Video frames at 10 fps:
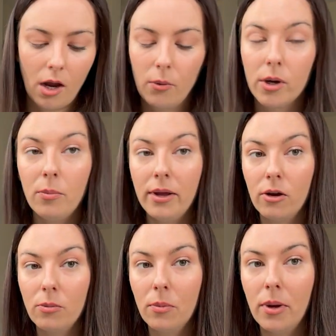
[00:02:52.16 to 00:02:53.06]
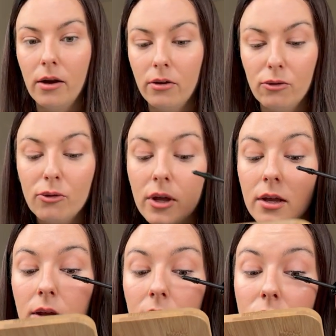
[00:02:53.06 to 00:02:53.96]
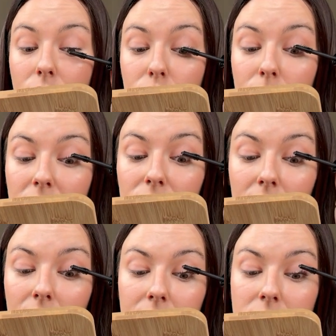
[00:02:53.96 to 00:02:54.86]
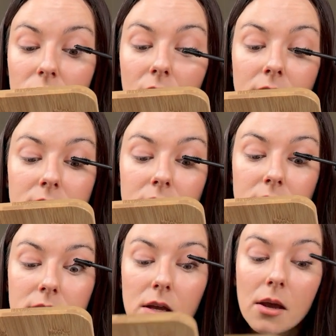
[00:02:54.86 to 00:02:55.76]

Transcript: I want to pick up a pair of Jimmy Fairly sunglasses.